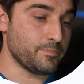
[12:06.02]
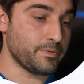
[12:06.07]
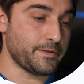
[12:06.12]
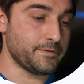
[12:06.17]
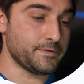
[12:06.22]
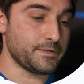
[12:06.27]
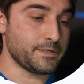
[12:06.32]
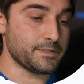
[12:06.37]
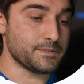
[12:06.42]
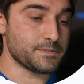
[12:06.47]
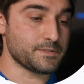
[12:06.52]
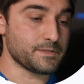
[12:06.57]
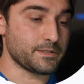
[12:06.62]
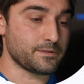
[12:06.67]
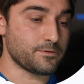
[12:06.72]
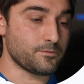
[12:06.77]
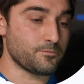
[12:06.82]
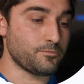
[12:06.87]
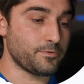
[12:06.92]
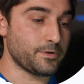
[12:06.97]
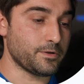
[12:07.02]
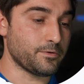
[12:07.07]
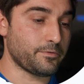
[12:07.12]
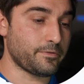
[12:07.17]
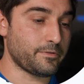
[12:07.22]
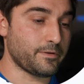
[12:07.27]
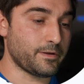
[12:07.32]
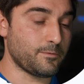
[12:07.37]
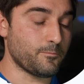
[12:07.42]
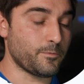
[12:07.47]
blending is like the real
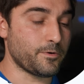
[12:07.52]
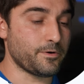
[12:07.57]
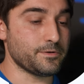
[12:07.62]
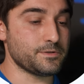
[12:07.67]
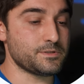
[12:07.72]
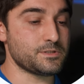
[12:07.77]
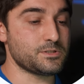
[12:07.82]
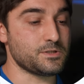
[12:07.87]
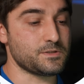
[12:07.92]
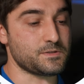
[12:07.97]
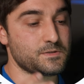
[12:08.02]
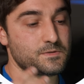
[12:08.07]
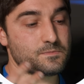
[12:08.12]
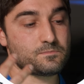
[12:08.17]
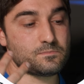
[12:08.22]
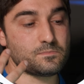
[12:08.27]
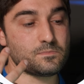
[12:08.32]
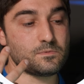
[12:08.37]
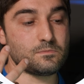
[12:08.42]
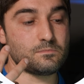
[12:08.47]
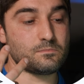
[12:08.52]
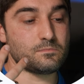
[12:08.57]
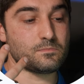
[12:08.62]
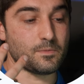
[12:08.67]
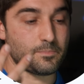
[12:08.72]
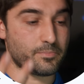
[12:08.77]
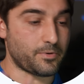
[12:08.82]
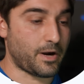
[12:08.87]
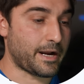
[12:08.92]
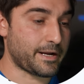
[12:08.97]
thing where it's just
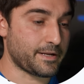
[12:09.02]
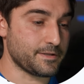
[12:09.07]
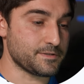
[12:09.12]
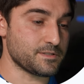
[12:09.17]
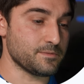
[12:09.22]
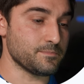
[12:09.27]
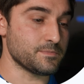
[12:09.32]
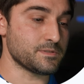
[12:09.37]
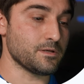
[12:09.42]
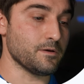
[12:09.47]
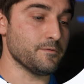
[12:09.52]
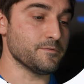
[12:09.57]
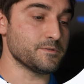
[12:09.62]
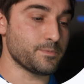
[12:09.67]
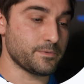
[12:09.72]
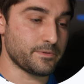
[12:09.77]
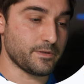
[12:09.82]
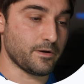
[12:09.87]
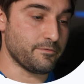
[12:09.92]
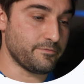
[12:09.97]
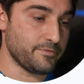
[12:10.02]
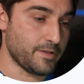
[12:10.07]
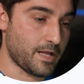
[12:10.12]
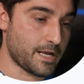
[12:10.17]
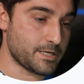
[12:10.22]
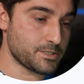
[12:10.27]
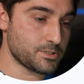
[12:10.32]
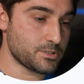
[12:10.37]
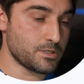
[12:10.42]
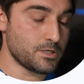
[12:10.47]
the brackets themselves without
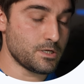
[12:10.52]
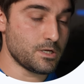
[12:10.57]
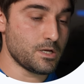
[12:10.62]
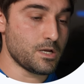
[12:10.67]
flash.